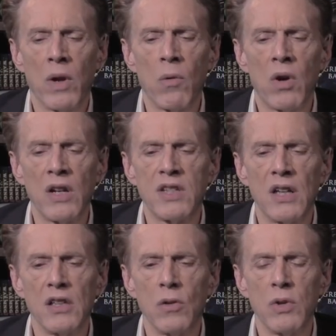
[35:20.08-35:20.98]
What I want to
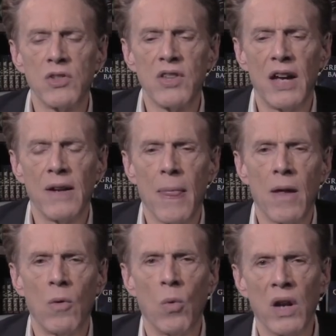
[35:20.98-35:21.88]
tell you is that
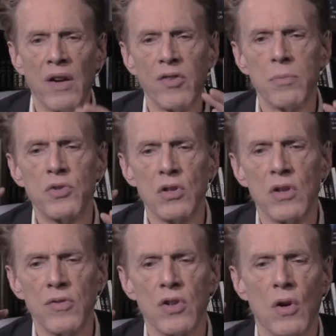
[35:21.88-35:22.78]
what I've
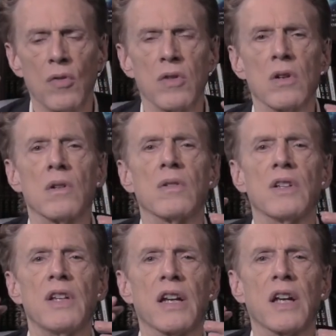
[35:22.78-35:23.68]
observed over
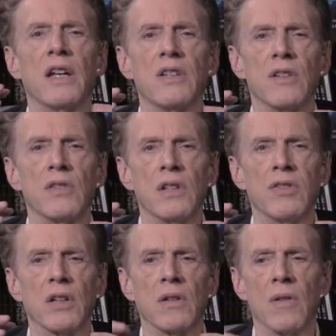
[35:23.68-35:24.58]
the decades of
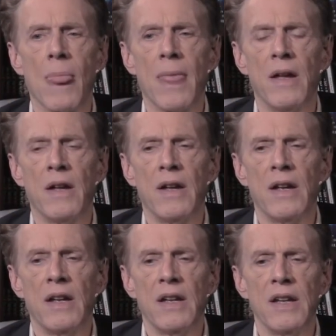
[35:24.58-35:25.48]
living
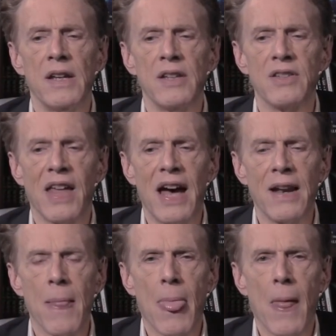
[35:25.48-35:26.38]
is
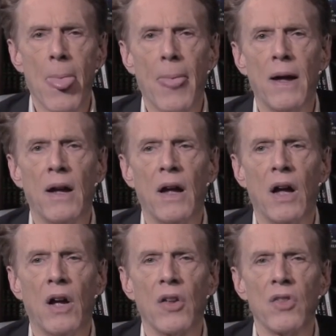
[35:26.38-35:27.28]
that
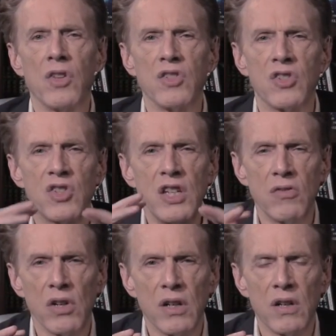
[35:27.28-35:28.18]
the
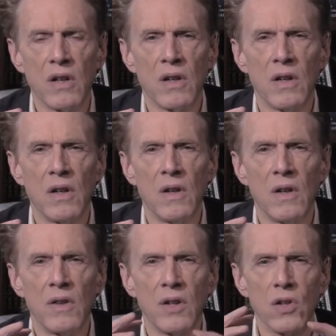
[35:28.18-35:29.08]
secret,
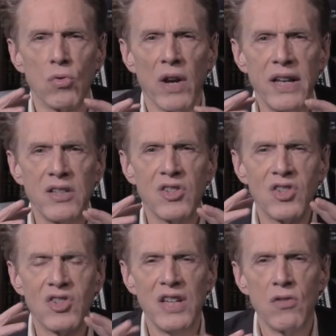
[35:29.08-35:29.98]
the great
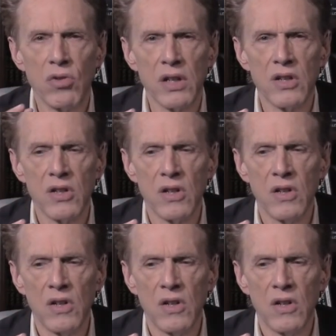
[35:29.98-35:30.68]
secret